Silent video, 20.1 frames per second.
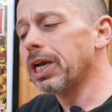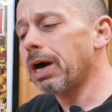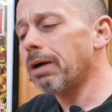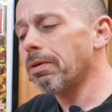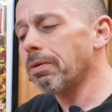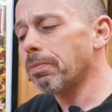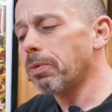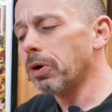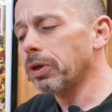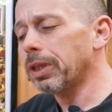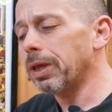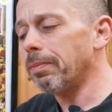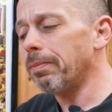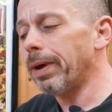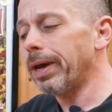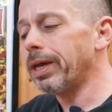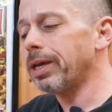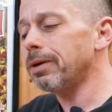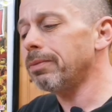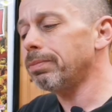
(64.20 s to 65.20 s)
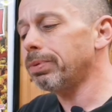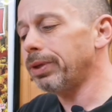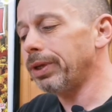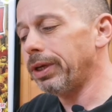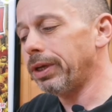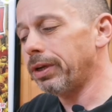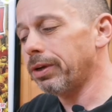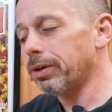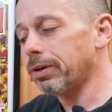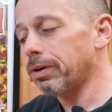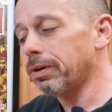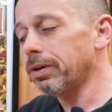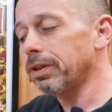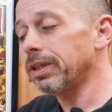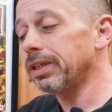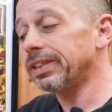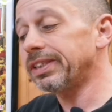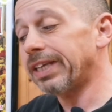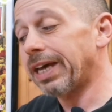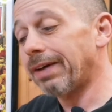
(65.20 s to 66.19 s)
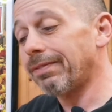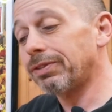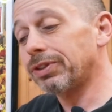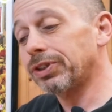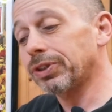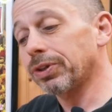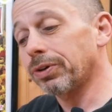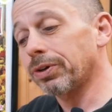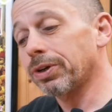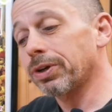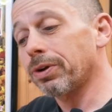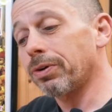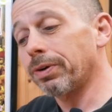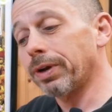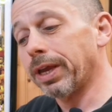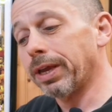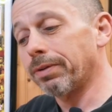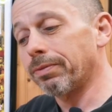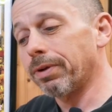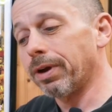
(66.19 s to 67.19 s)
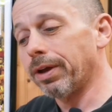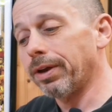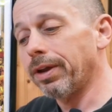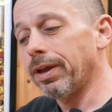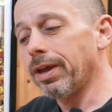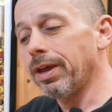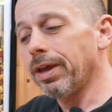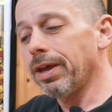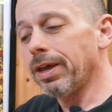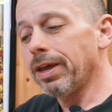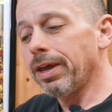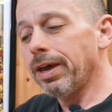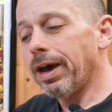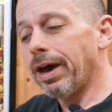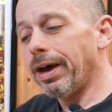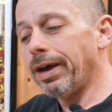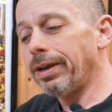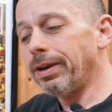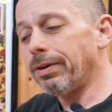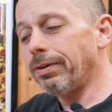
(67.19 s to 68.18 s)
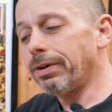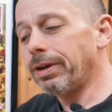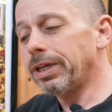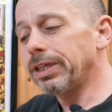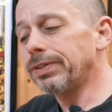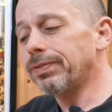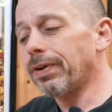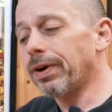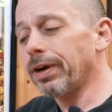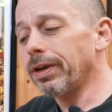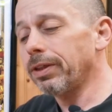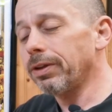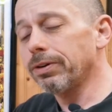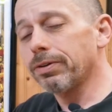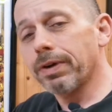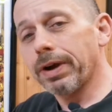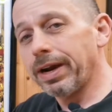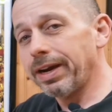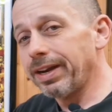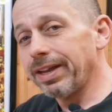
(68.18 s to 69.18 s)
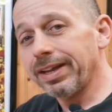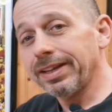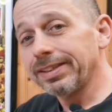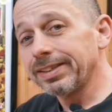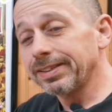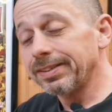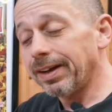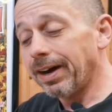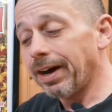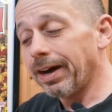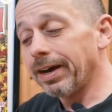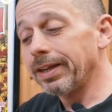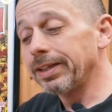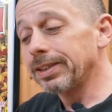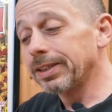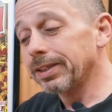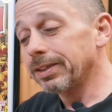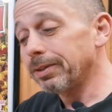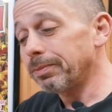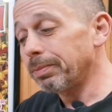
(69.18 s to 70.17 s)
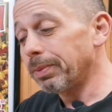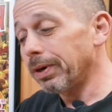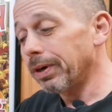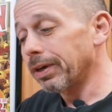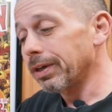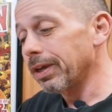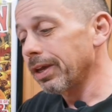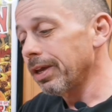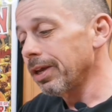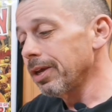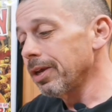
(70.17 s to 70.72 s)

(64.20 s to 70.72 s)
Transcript: a comic book that might complete the Savage Sword of Conan run. I know it is very low grade. It's not. It's a good book.